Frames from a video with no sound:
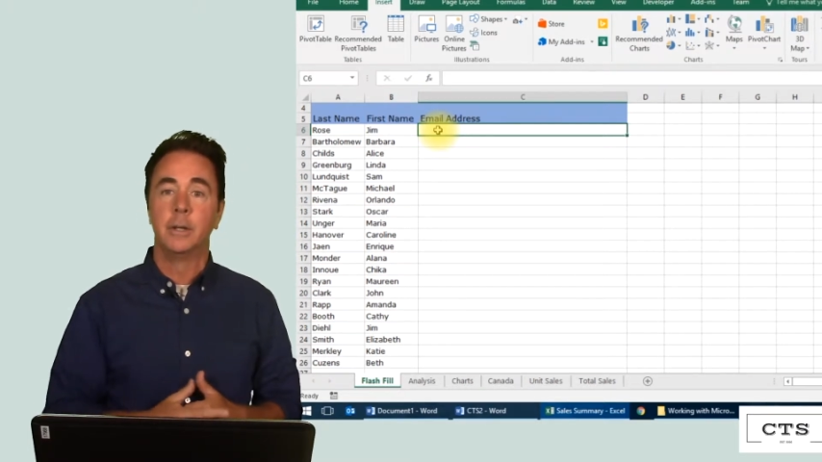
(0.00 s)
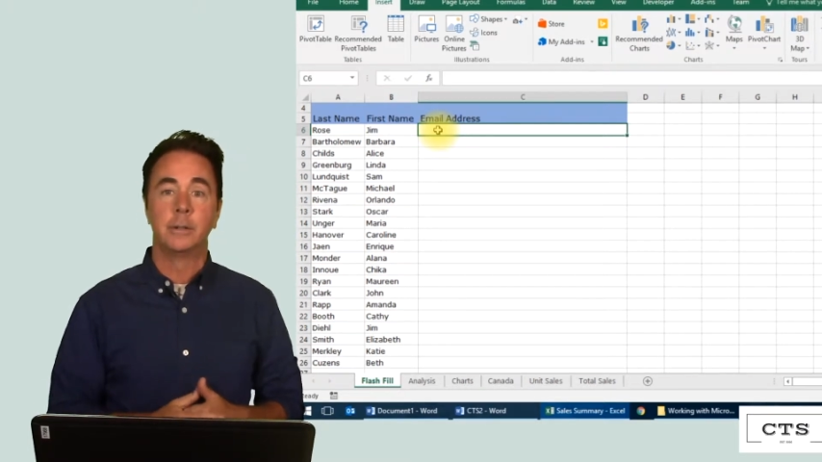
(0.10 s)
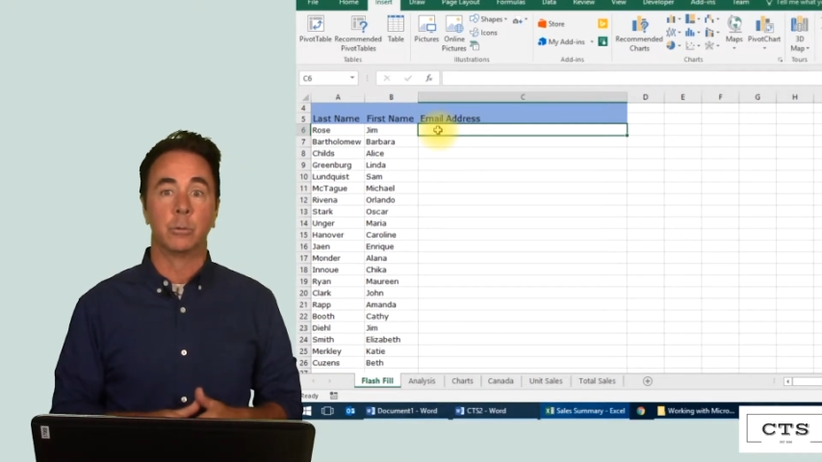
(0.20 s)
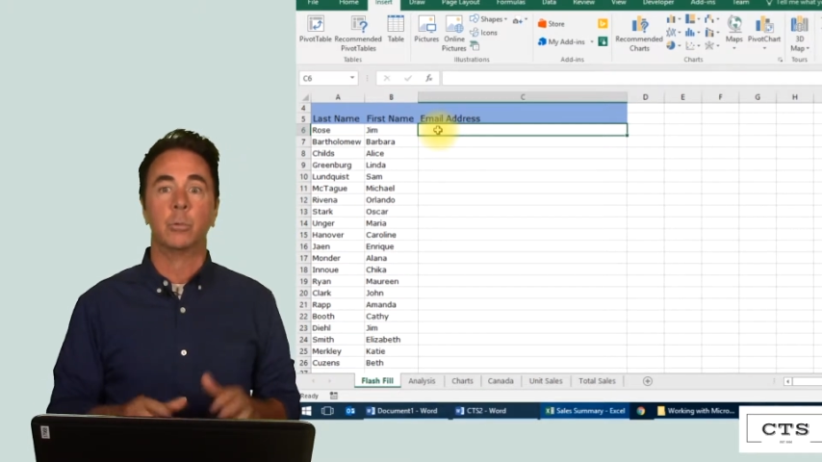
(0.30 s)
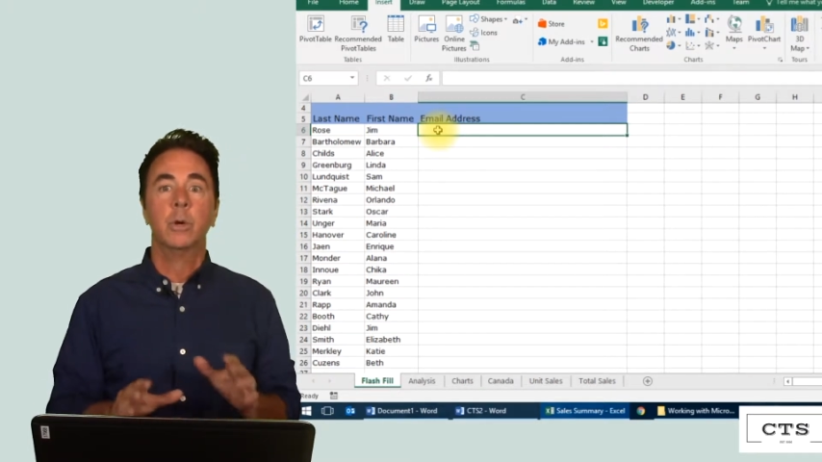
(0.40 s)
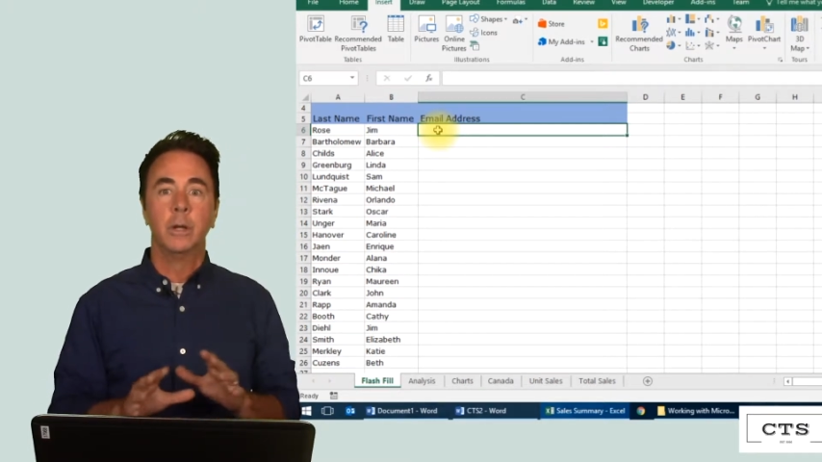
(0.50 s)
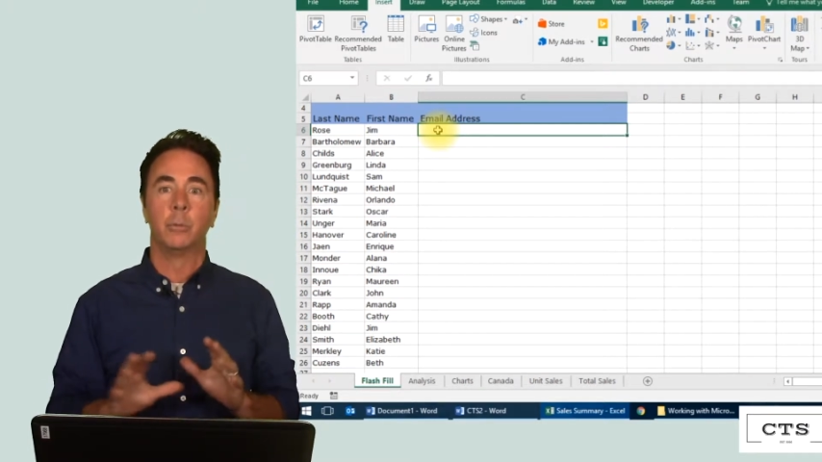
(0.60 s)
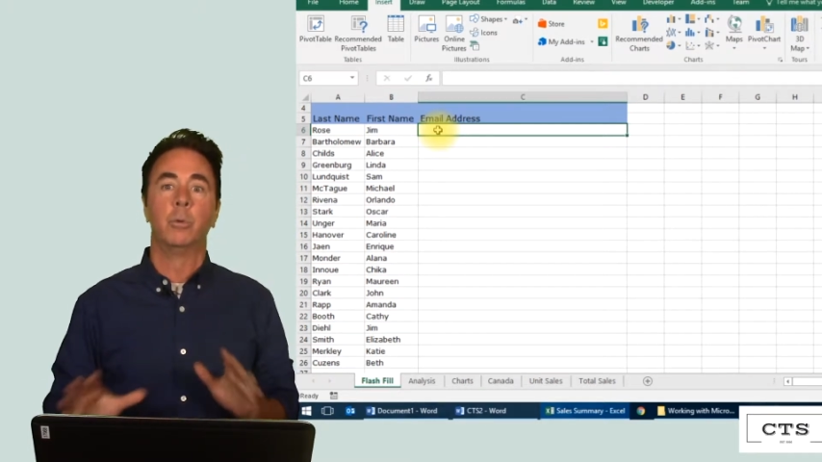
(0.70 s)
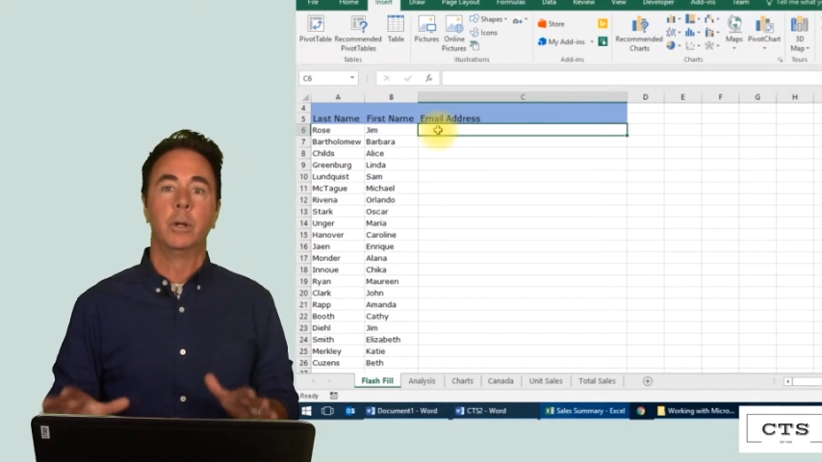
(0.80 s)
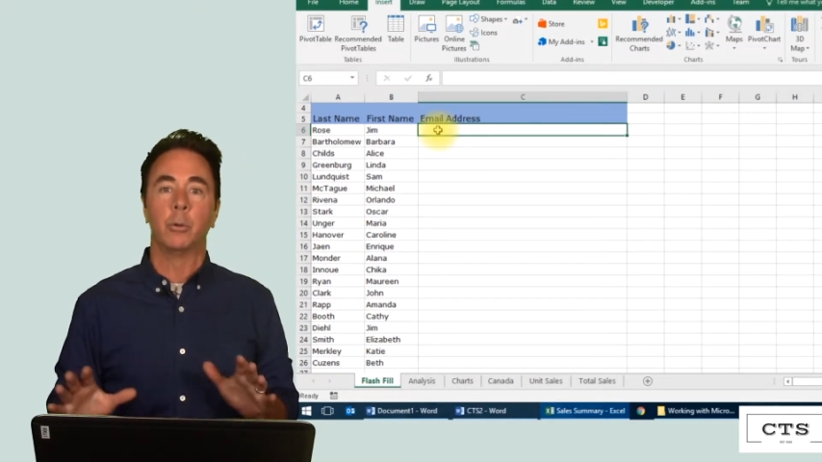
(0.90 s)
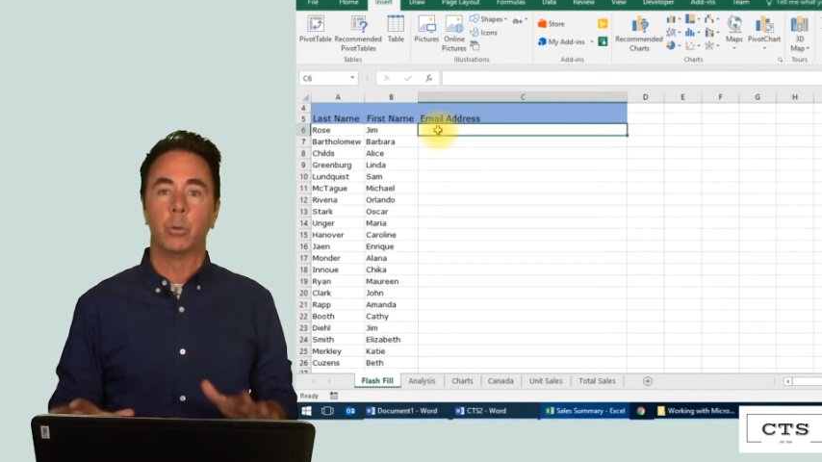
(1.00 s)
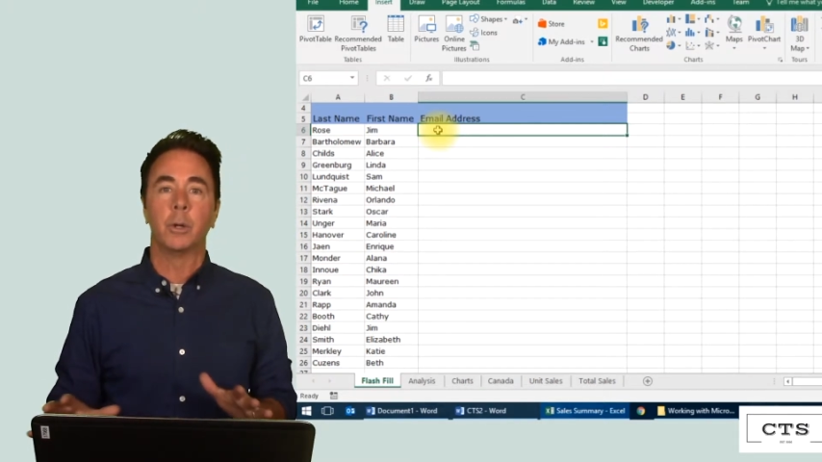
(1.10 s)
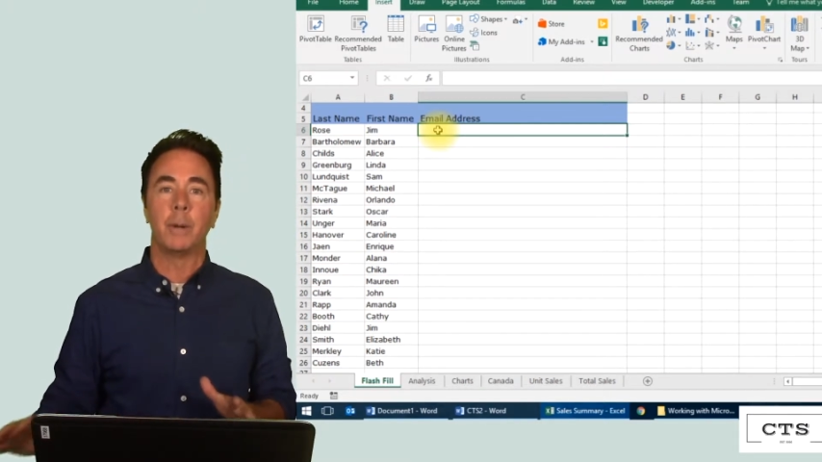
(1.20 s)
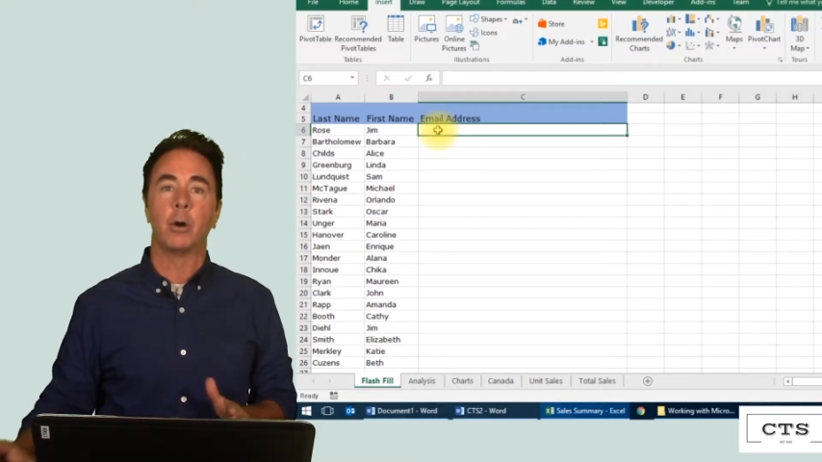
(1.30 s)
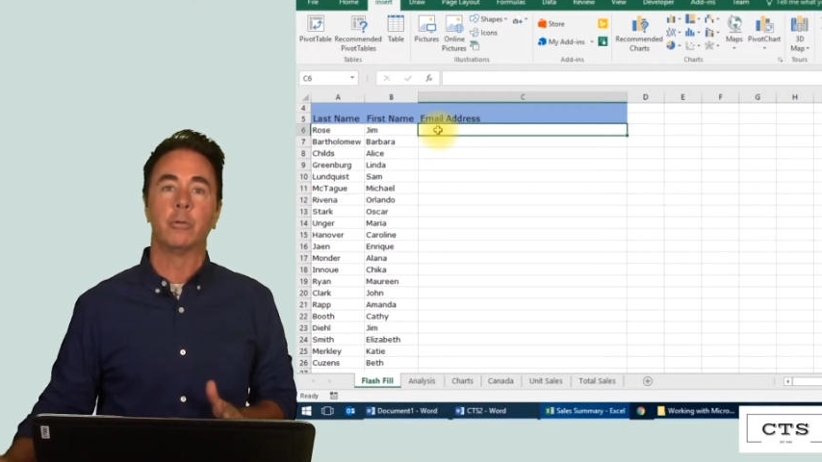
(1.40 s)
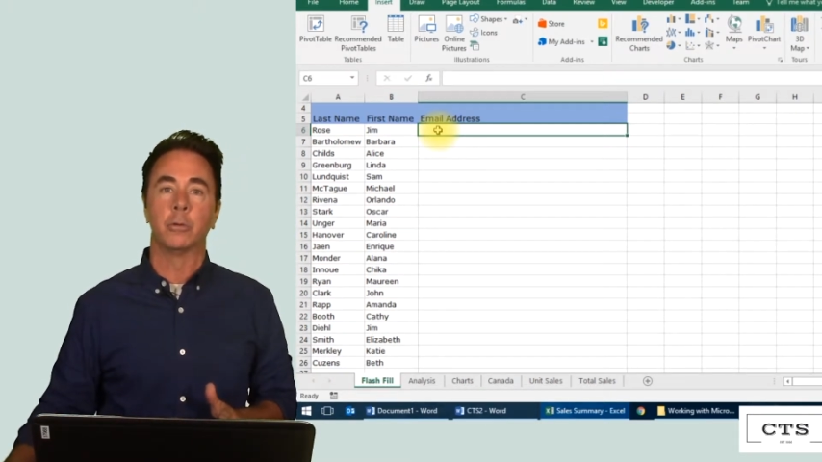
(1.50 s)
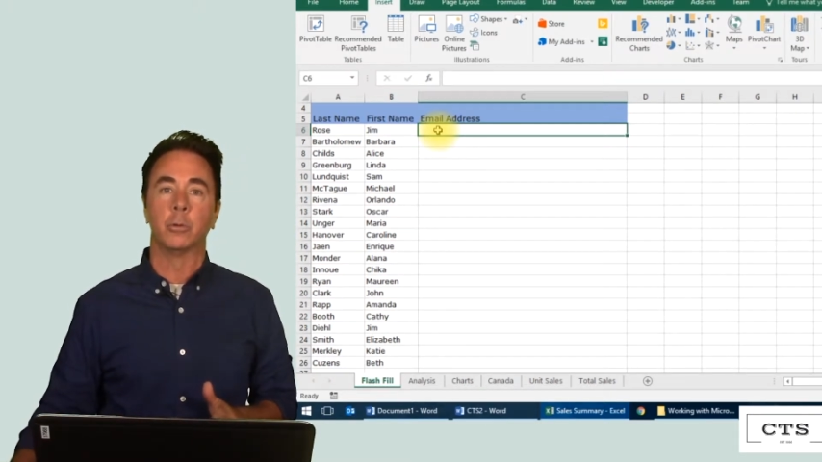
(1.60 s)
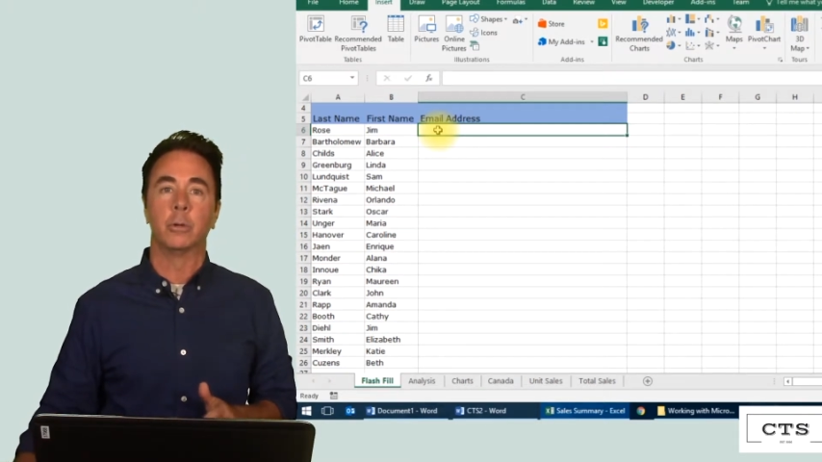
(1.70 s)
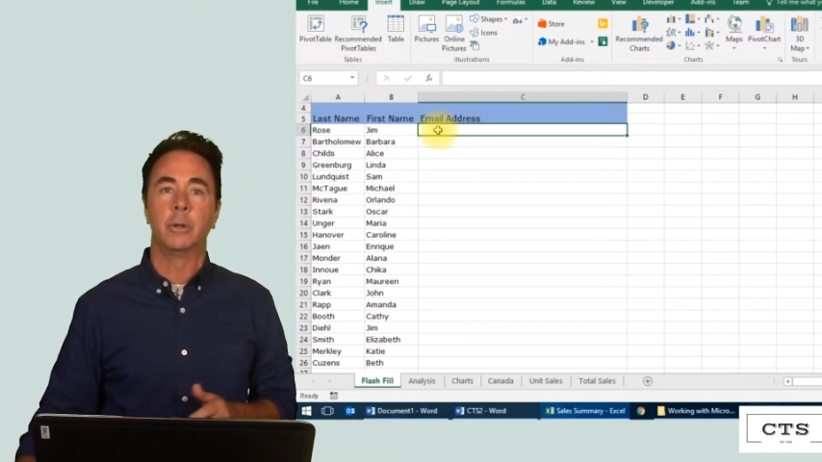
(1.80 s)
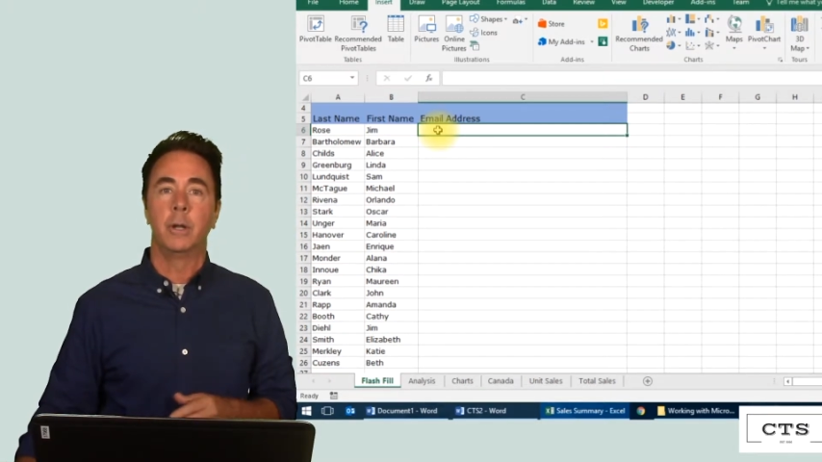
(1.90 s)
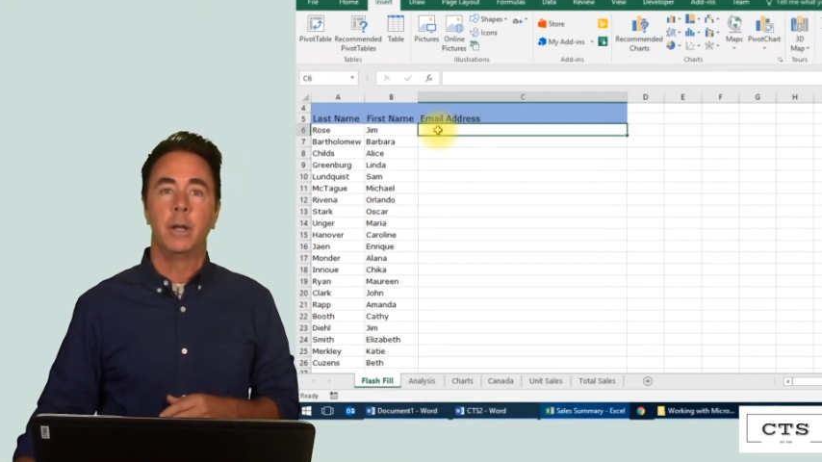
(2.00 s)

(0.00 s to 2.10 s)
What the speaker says: It's a really, really, really powerful tool,